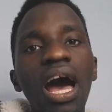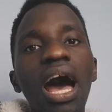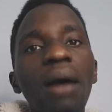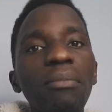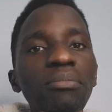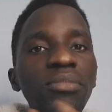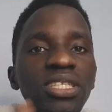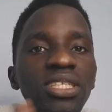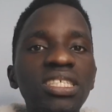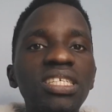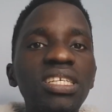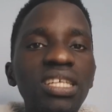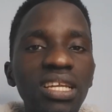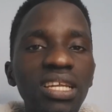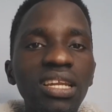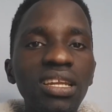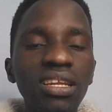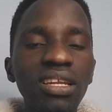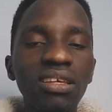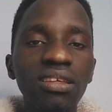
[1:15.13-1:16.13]

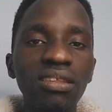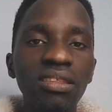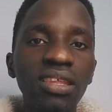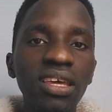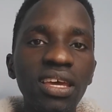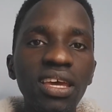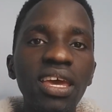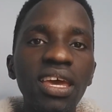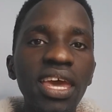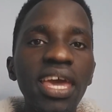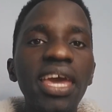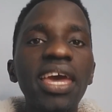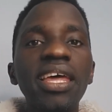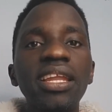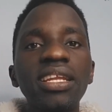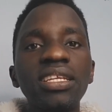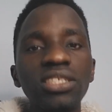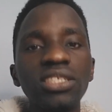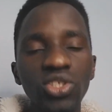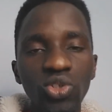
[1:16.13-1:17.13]
until the
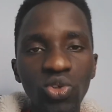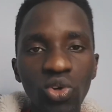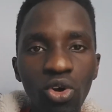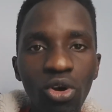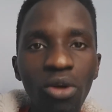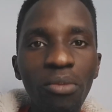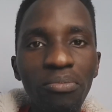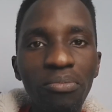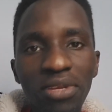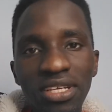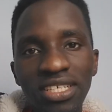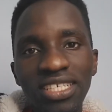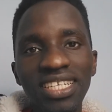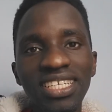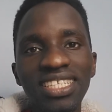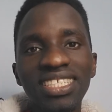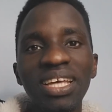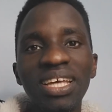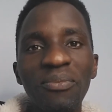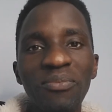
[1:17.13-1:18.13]
end you complete
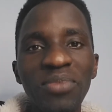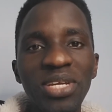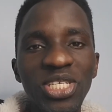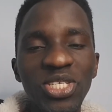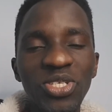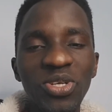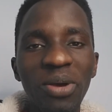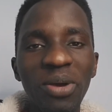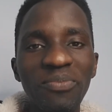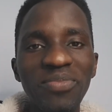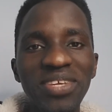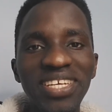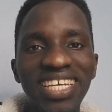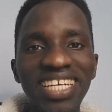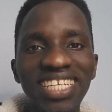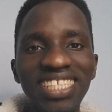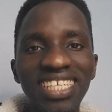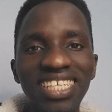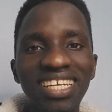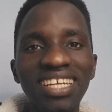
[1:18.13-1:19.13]
and submit your
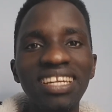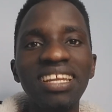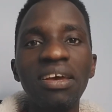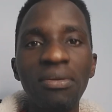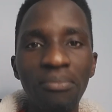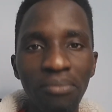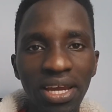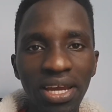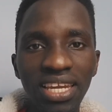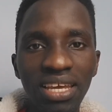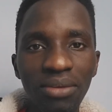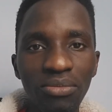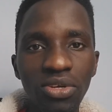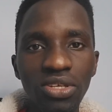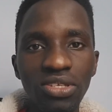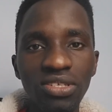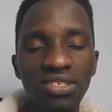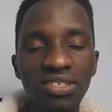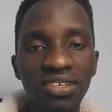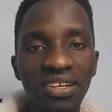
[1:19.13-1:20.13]
application. My name
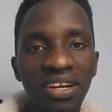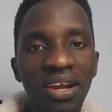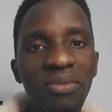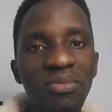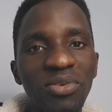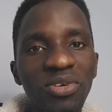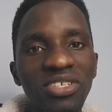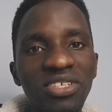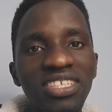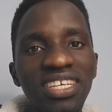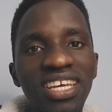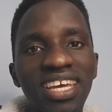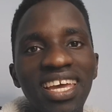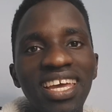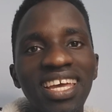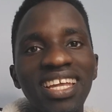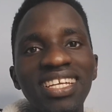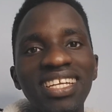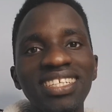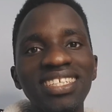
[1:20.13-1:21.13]
is Ramos
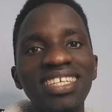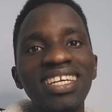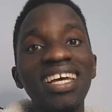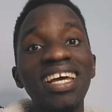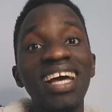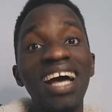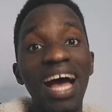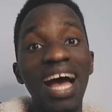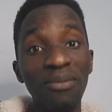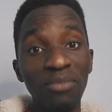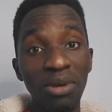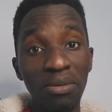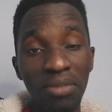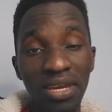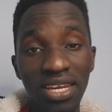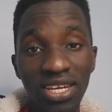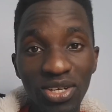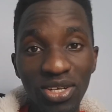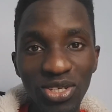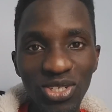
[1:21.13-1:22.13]
and I'm a
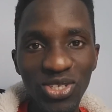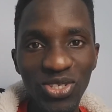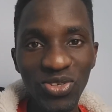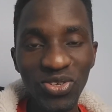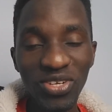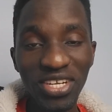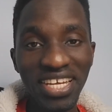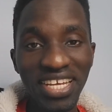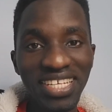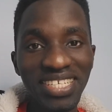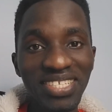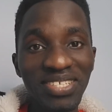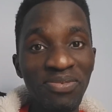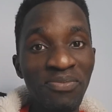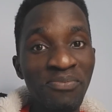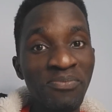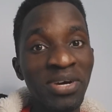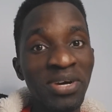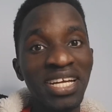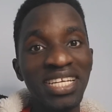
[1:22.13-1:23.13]
medical student,
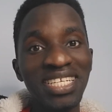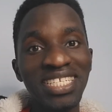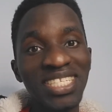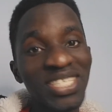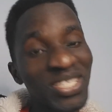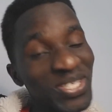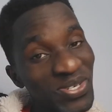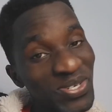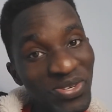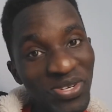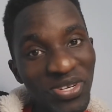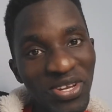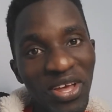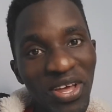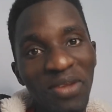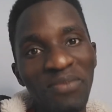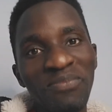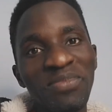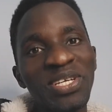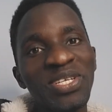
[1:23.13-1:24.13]
but soon
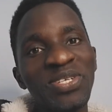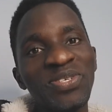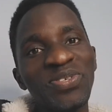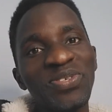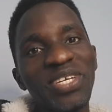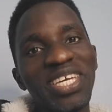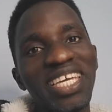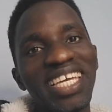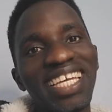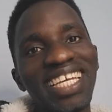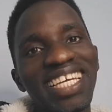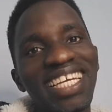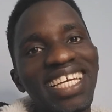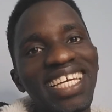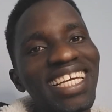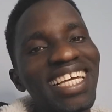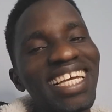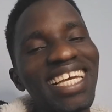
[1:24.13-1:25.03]
I'll be doing